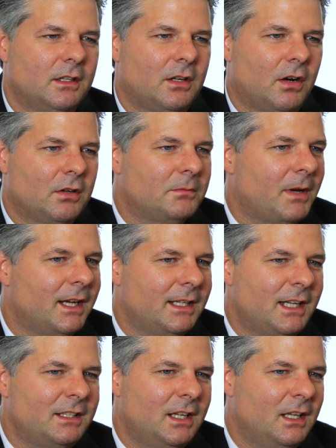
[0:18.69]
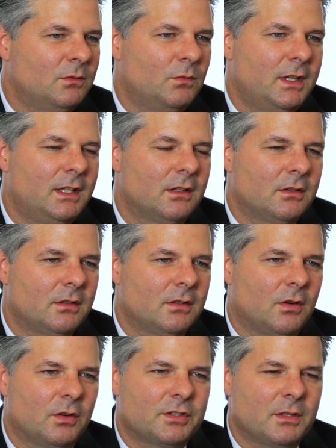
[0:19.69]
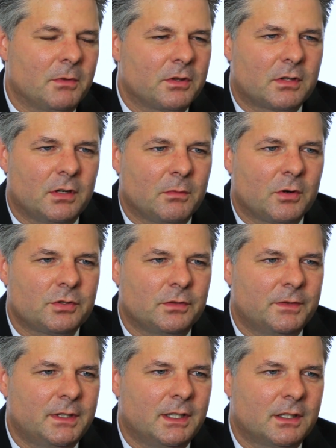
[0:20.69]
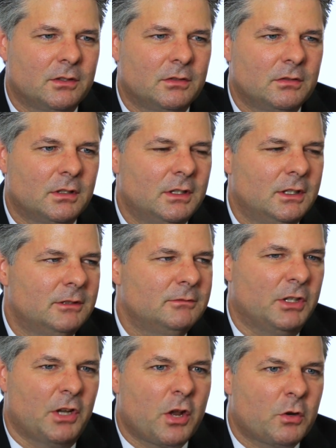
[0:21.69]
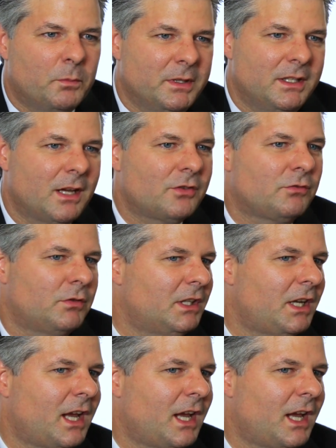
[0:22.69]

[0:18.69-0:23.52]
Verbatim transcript: hurt by an 18 wheeler or some other commercial vehicle, an auto pedestrian